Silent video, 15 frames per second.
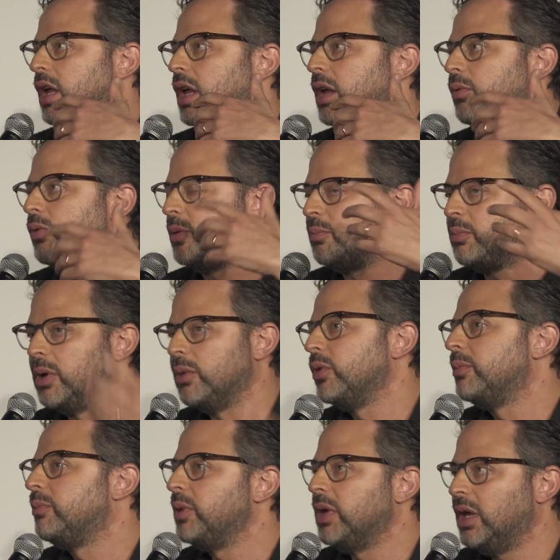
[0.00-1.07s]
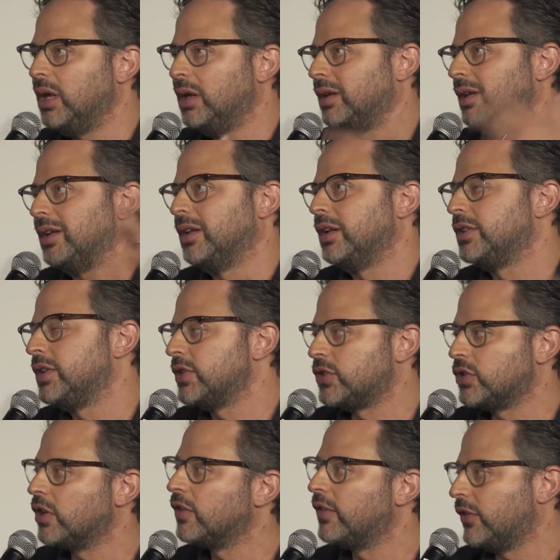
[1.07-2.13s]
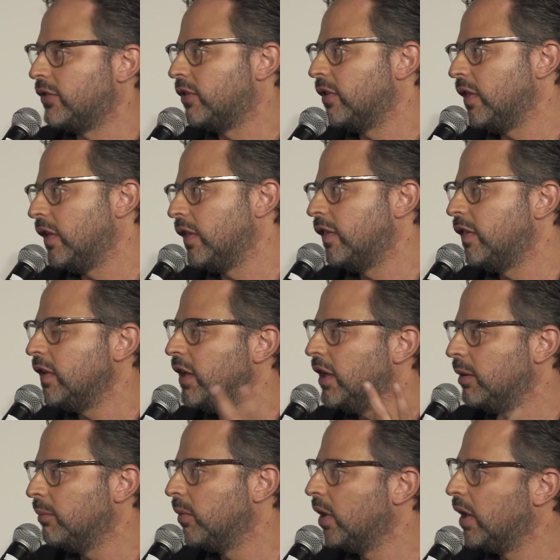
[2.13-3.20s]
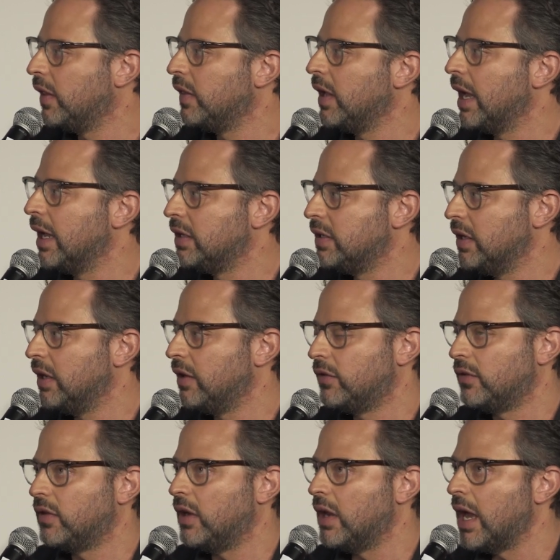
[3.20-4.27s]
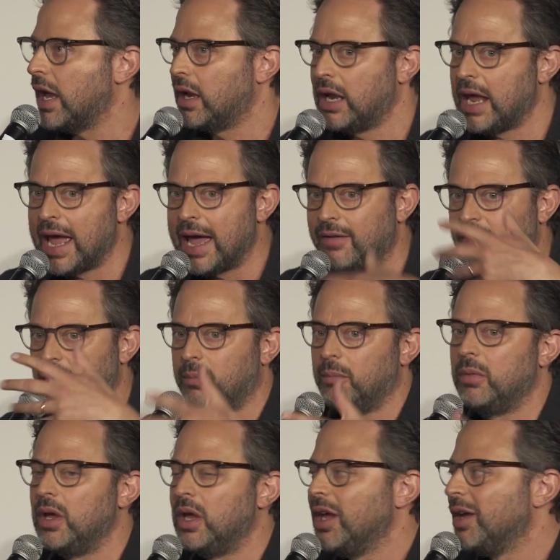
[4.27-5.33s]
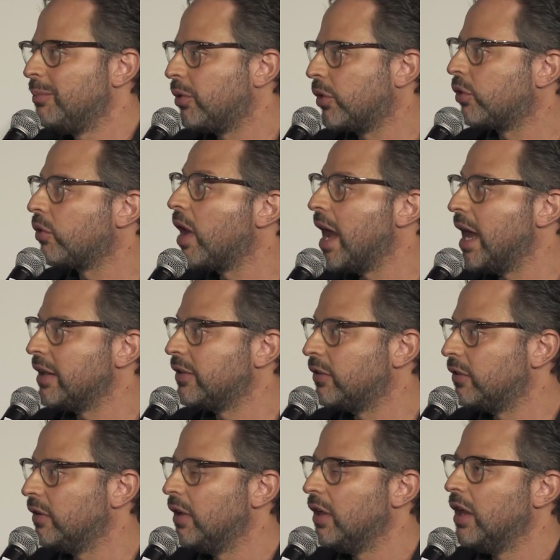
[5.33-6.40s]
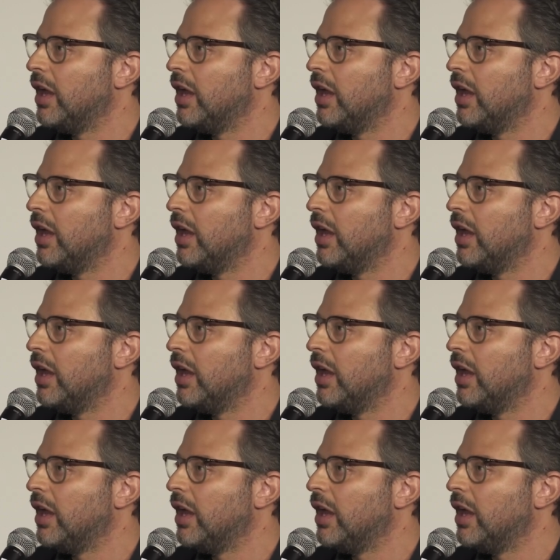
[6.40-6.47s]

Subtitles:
It would be disservice to the theme and the ideas to not have them progress.